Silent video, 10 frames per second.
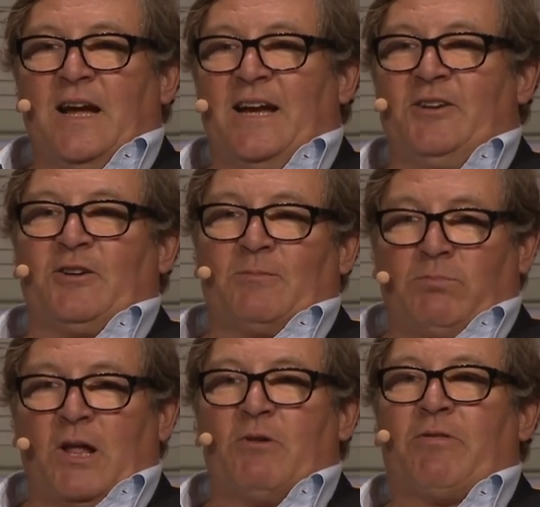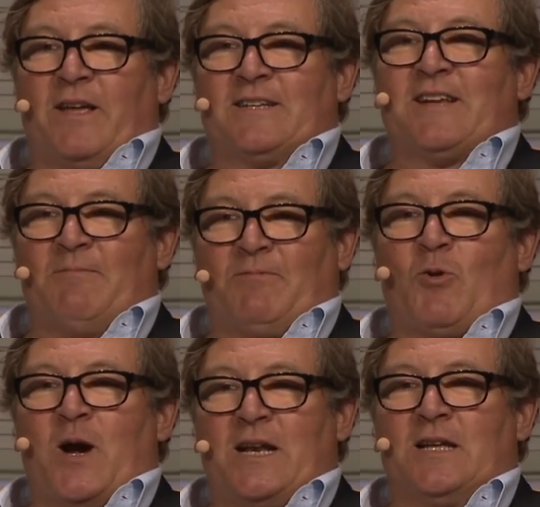and you can blow things up
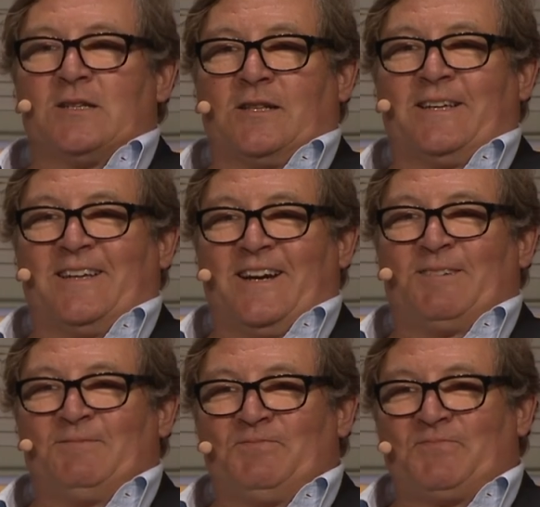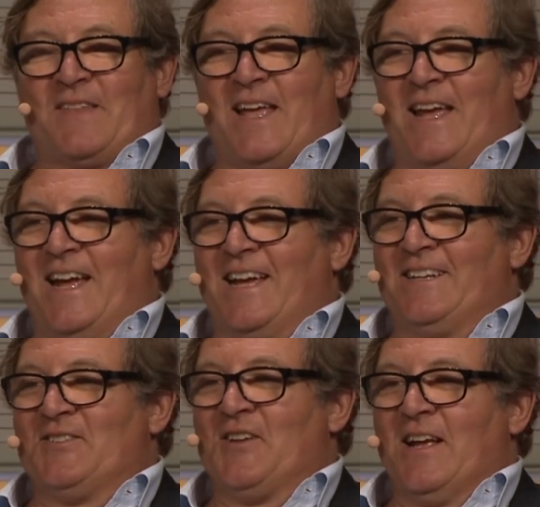quite easily there.
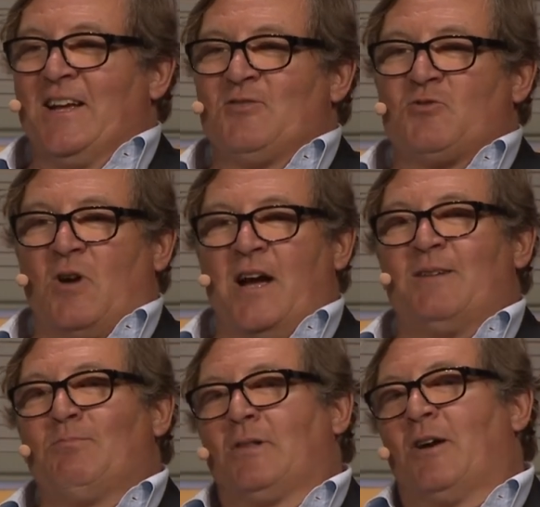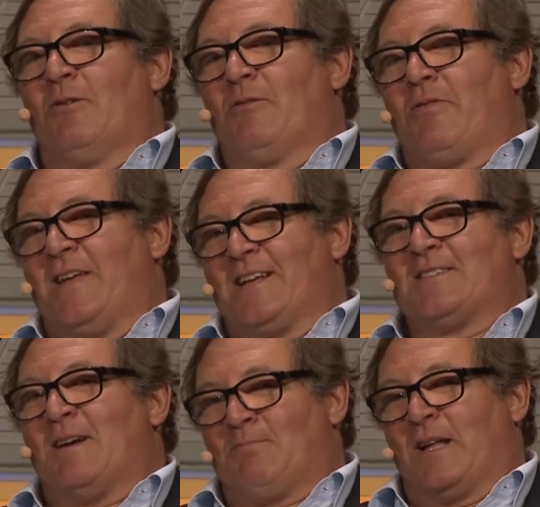And try to blow
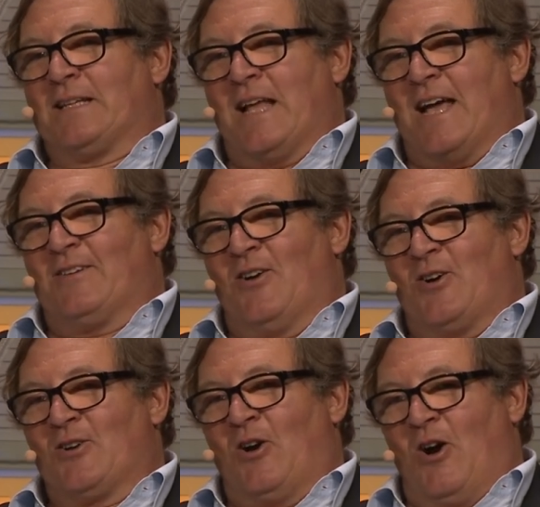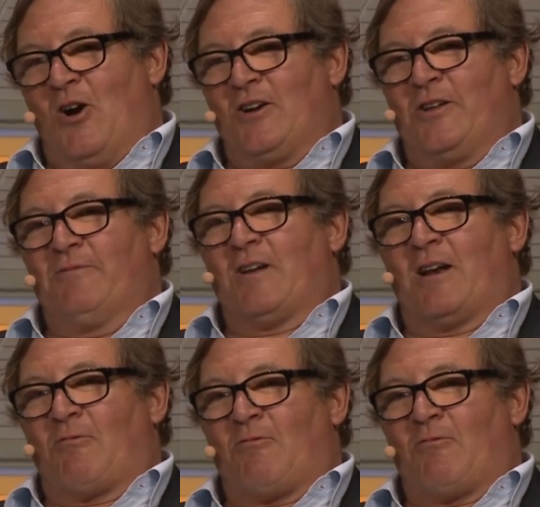things up like that in Hong Kong, you've got a